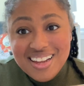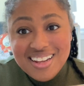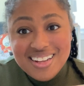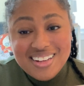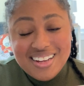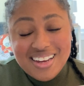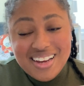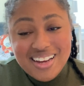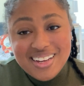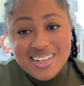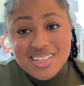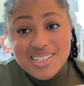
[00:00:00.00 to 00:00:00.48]

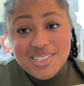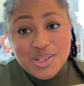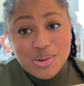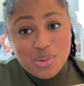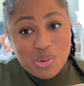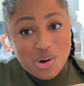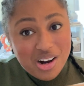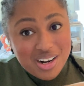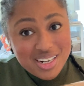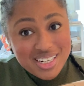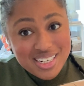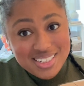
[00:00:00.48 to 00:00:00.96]
Like The
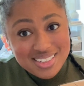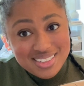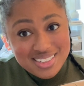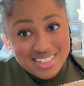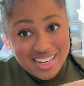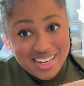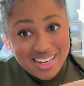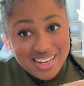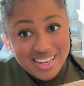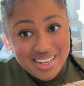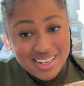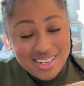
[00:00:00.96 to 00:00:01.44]
Walking
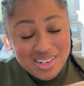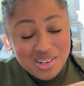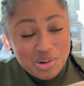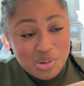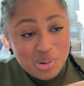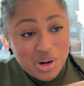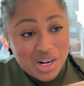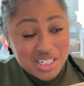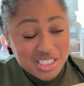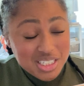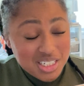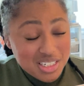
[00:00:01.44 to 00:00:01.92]
Dead,
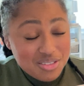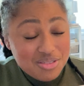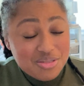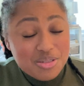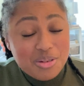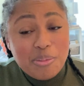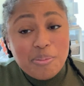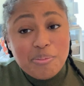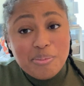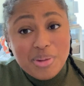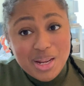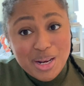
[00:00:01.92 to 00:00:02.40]
watched it
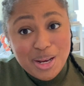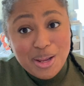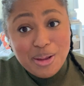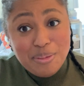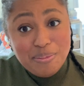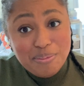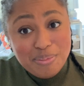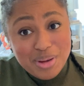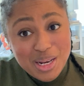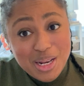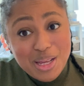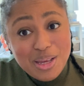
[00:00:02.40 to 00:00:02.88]
for many,
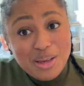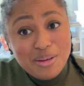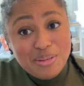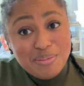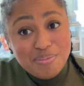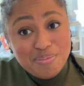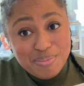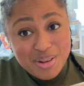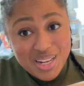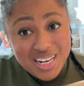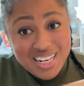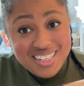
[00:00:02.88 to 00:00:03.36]
many,
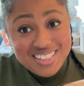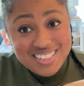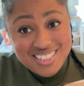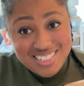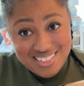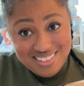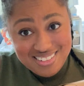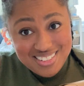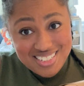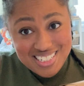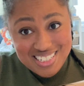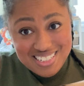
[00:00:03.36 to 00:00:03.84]
many
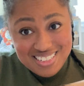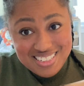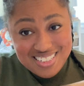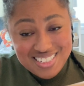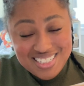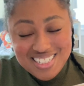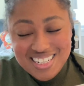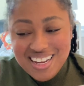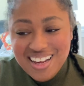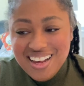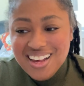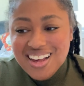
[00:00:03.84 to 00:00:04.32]

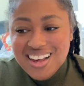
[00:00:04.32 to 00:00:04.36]
seasons.